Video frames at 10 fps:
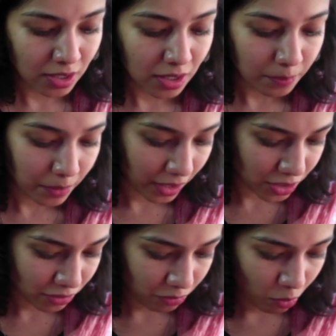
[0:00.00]
Page
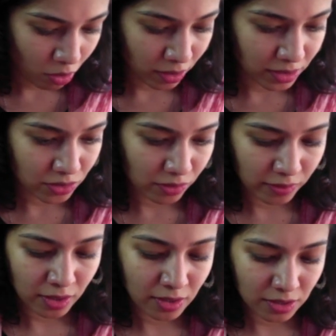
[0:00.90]
of Wands,
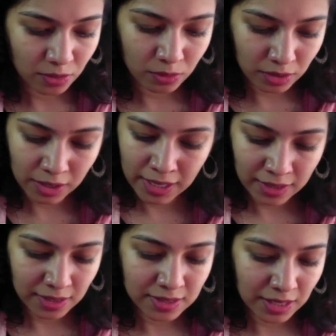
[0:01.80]
reverse. So again,
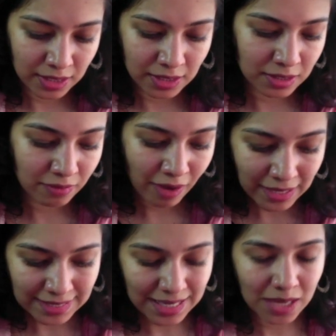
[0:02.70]
they're saying the
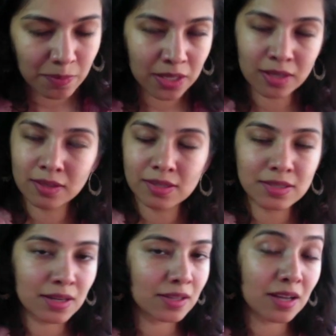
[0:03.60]
divine timing. This is
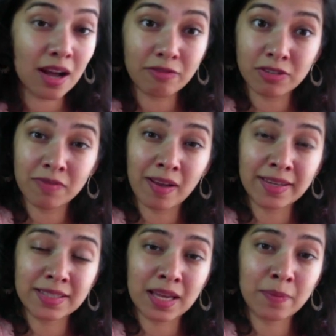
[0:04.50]
another card for
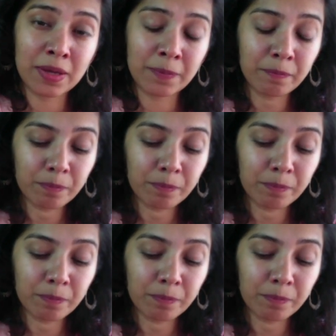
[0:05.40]
divine timing.